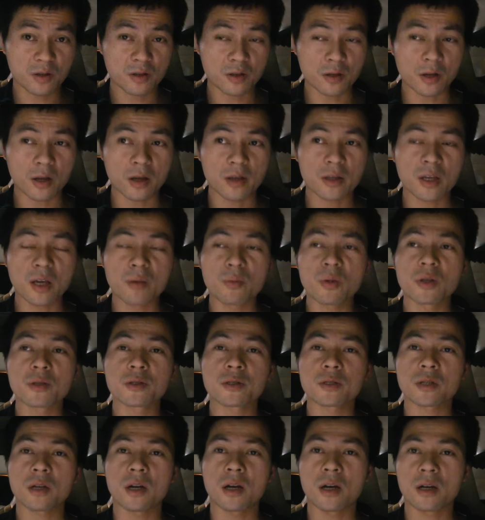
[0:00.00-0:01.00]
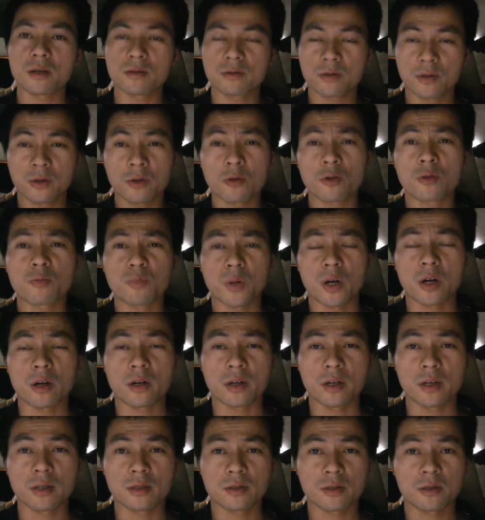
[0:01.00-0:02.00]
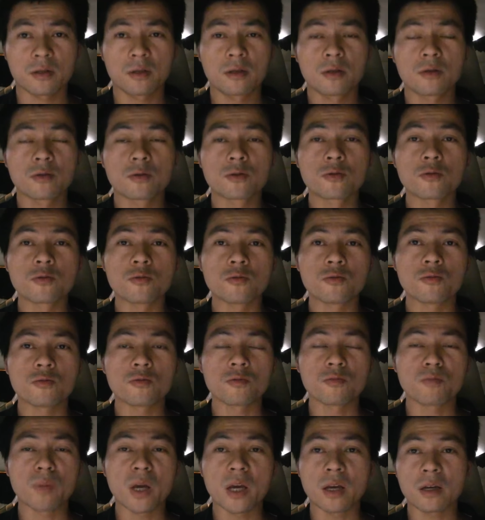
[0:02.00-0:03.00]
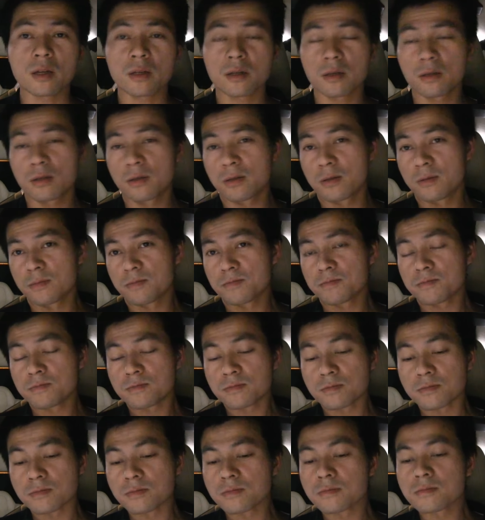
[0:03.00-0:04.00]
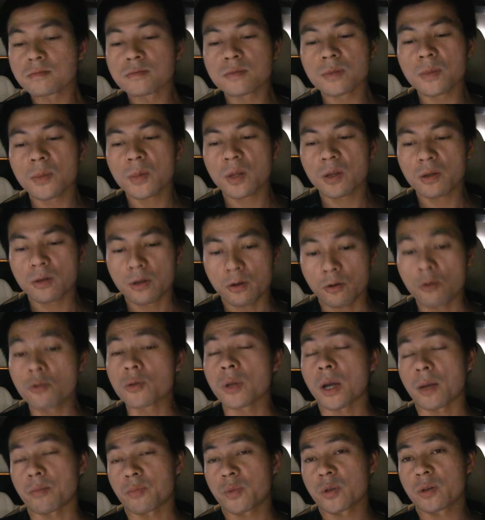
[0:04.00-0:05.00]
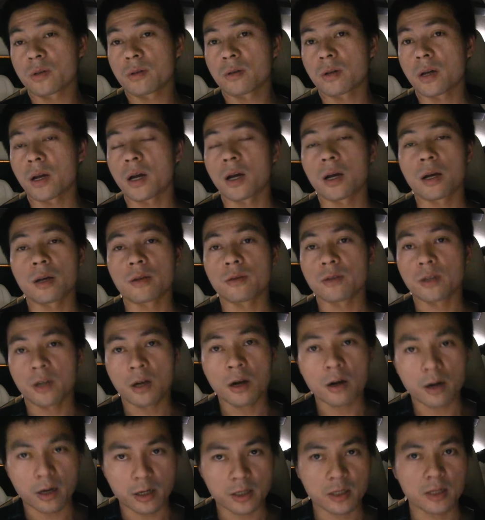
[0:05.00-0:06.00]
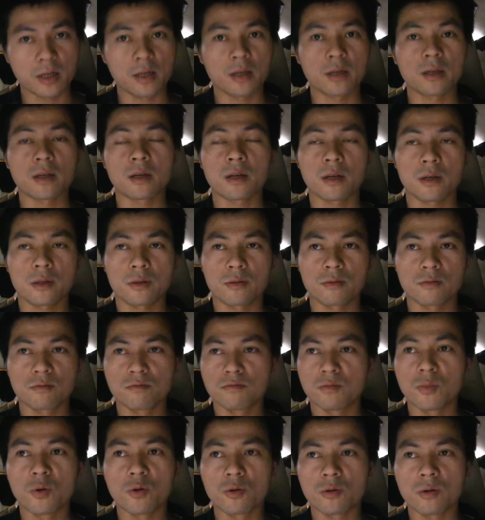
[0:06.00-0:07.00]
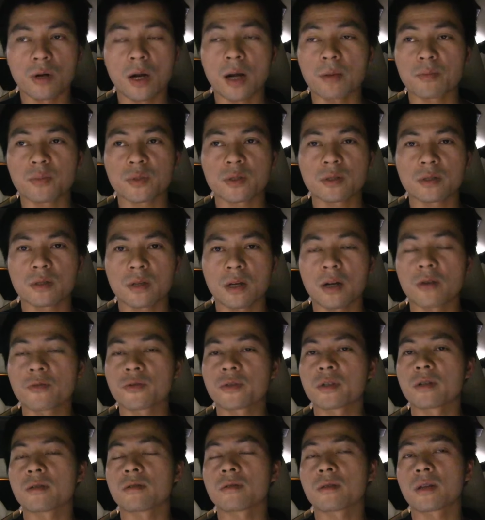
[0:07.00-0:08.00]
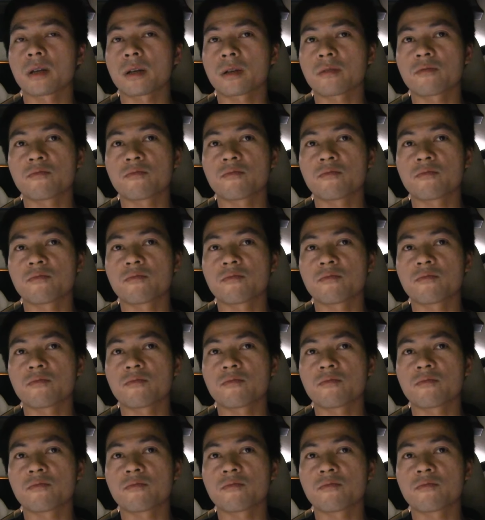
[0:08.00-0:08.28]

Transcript: It enables third parties to make their own app, and there are actually uh, more apps out there, like